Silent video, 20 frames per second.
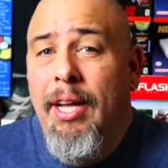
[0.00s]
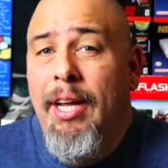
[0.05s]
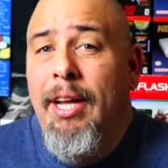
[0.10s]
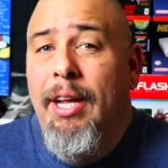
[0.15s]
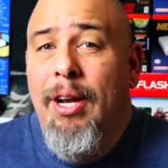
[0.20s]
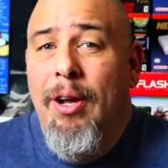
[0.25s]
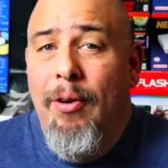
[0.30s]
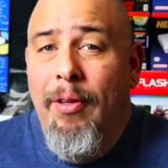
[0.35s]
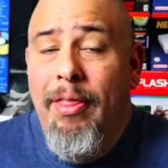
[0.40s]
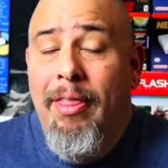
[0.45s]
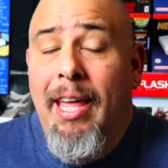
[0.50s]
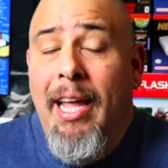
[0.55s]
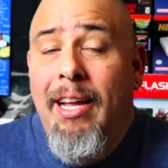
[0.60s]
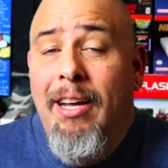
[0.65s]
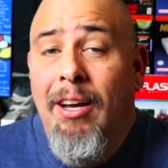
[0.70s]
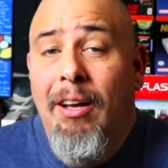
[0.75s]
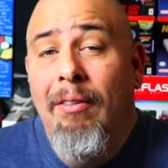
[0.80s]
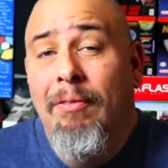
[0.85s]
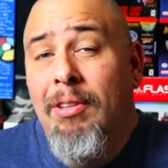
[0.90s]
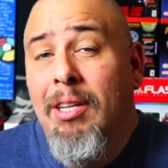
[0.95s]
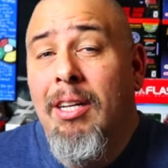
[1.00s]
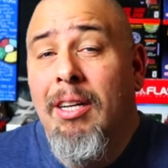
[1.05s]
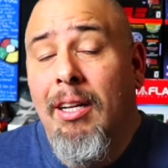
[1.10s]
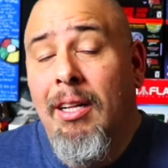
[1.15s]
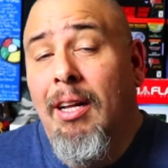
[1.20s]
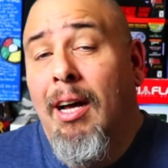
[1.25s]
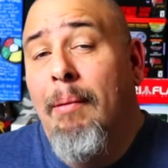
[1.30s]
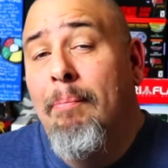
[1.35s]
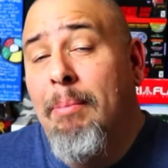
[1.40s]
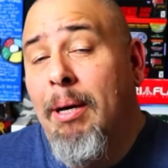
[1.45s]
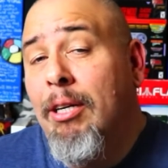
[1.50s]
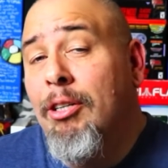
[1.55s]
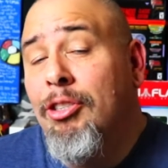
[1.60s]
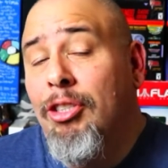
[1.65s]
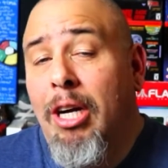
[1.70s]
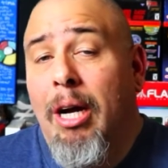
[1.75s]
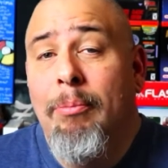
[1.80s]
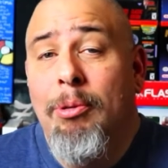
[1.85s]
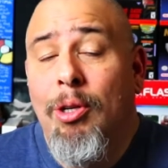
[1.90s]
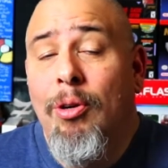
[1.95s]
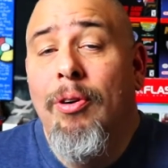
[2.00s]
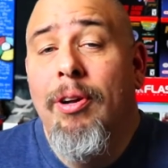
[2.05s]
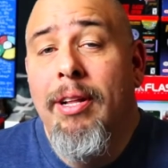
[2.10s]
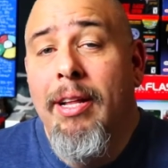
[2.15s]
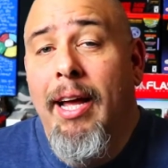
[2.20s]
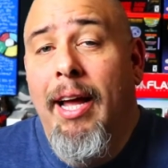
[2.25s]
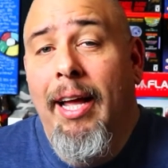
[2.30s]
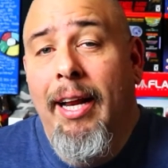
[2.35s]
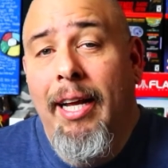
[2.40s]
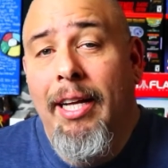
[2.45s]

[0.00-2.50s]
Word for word: you know, they could have done a lot better job doing that,